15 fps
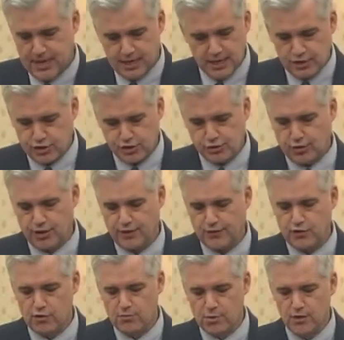In short,
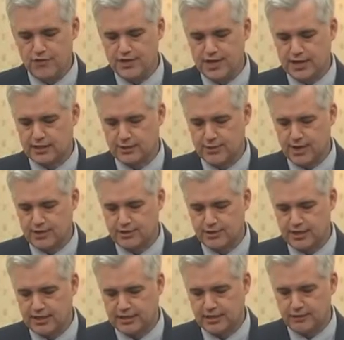if you remove the
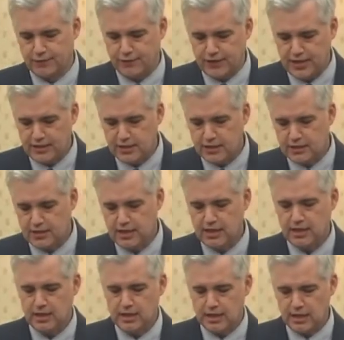Declaration, it
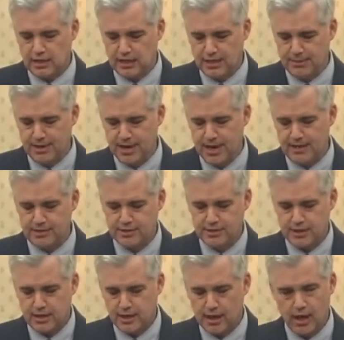conveniently
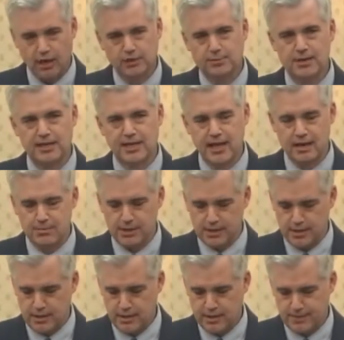eliminates ultimate
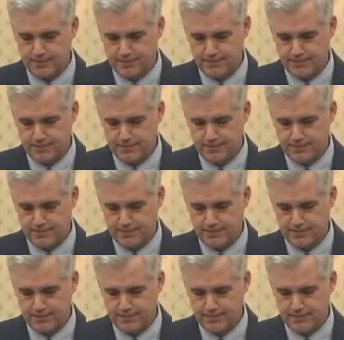accountability.